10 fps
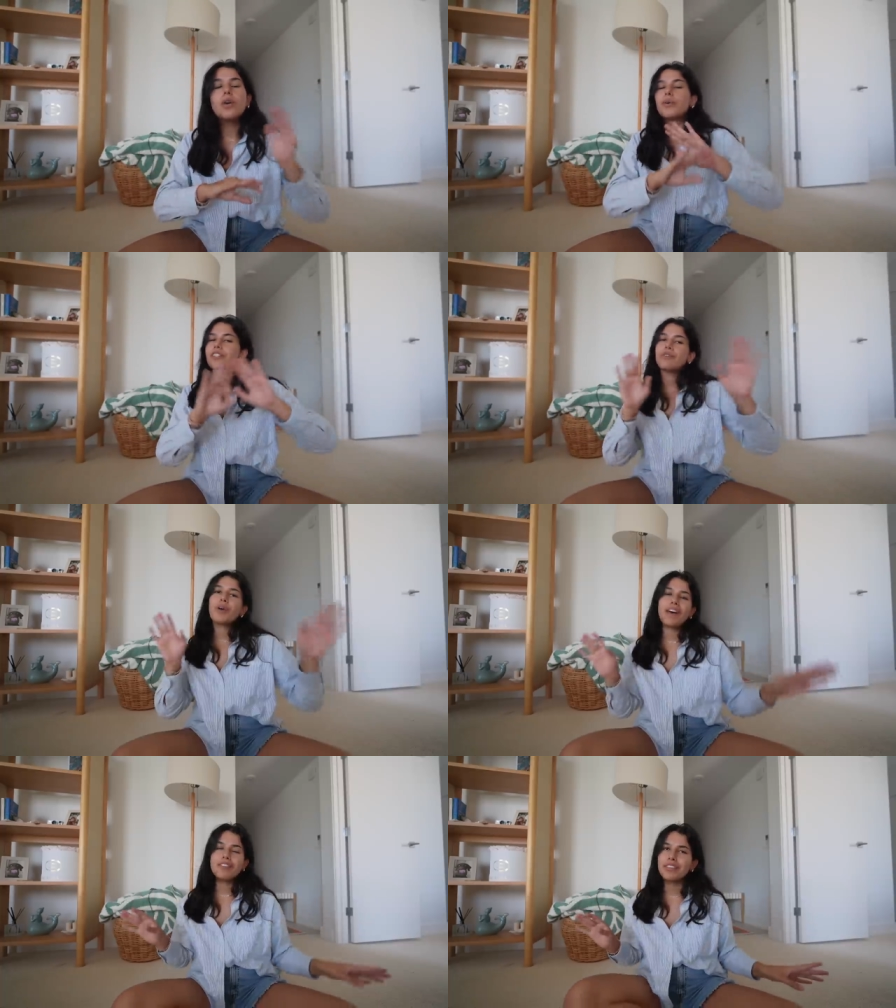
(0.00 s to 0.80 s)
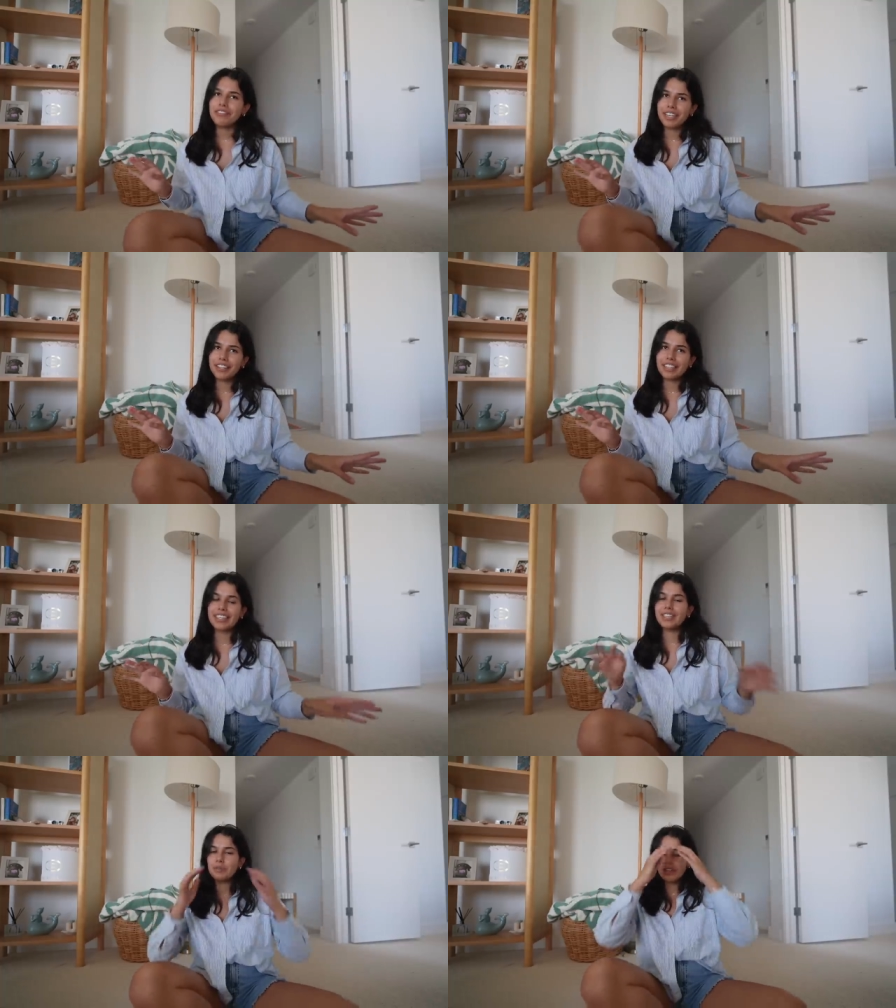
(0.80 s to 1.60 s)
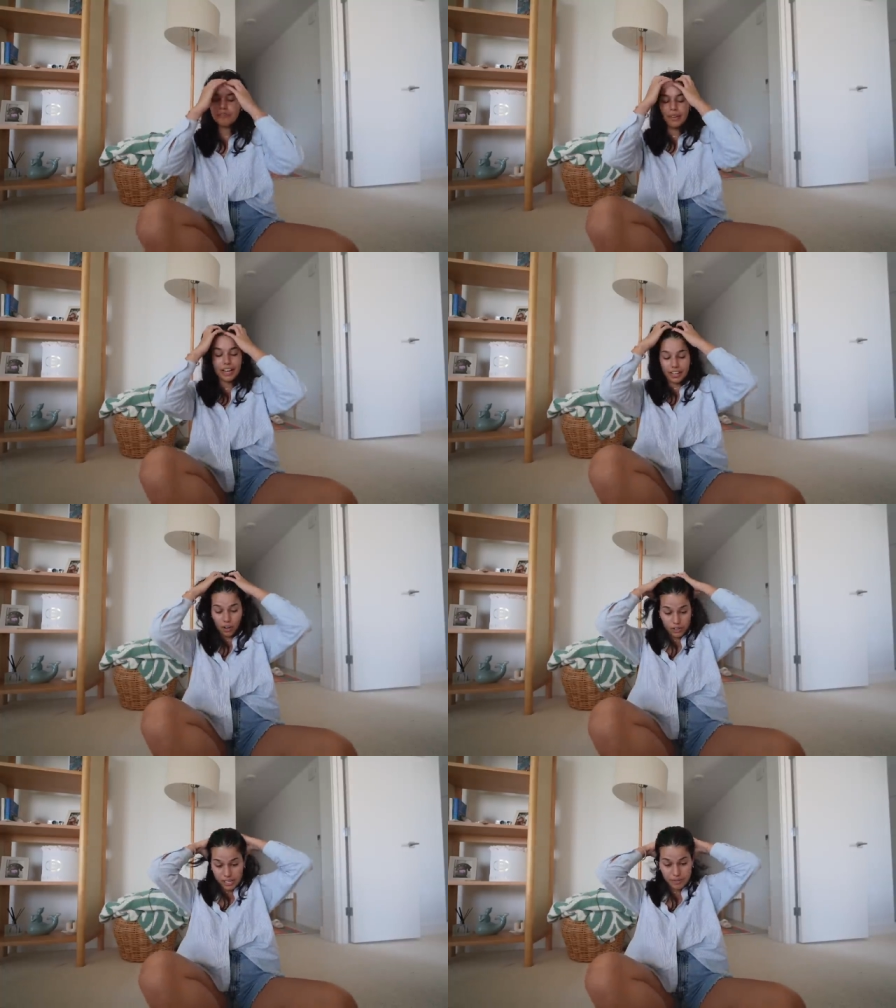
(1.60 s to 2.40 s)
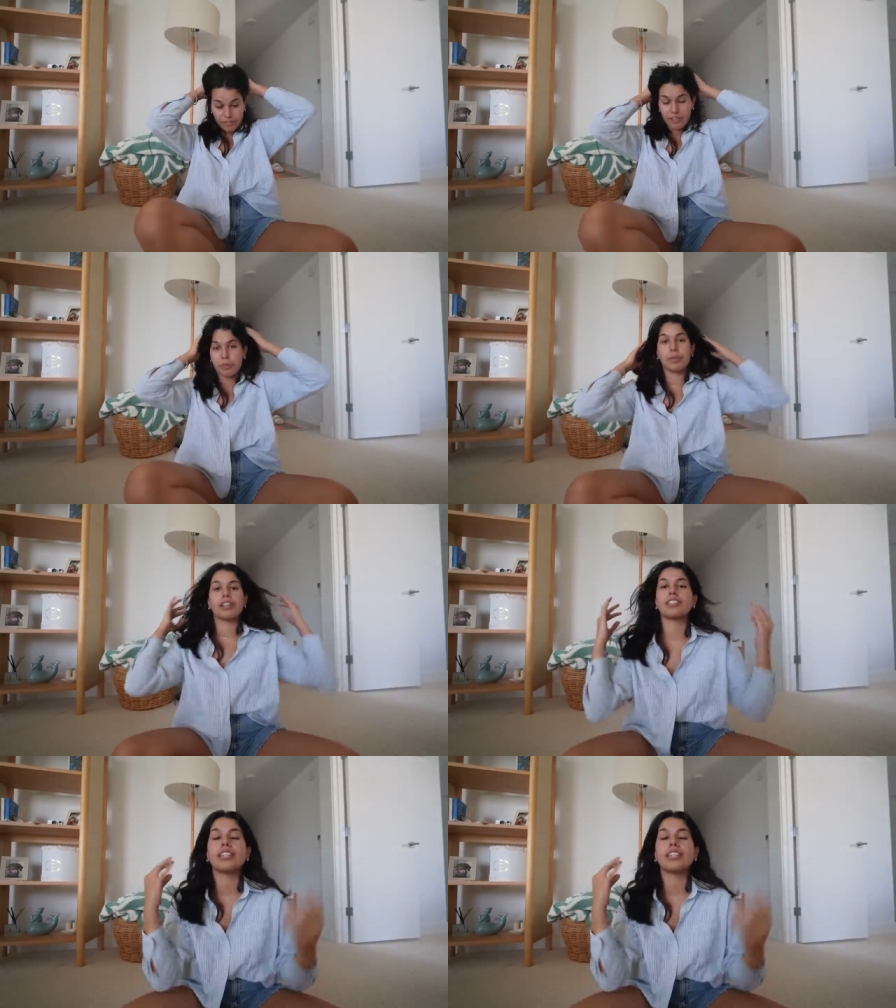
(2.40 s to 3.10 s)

which if you haven't read Verity, it's one of my all-time favorite books.